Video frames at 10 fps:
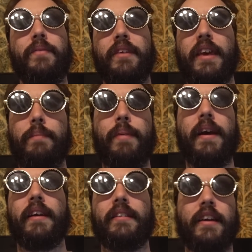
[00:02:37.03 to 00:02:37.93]
keep
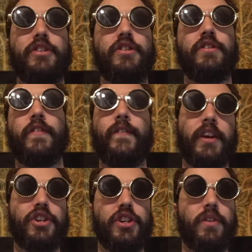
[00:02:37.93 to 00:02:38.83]
paying attention to
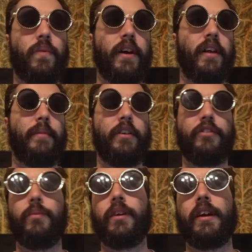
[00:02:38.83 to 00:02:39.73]
fiction while I'm
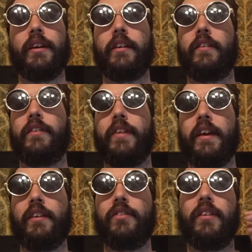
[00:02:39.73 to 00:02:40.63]
also working on other
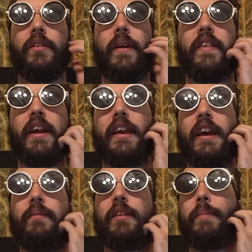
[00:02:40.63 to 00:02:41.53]
things in the way that I
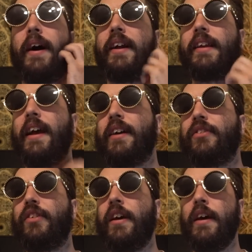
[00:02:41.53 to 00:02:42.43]
can with a podcast.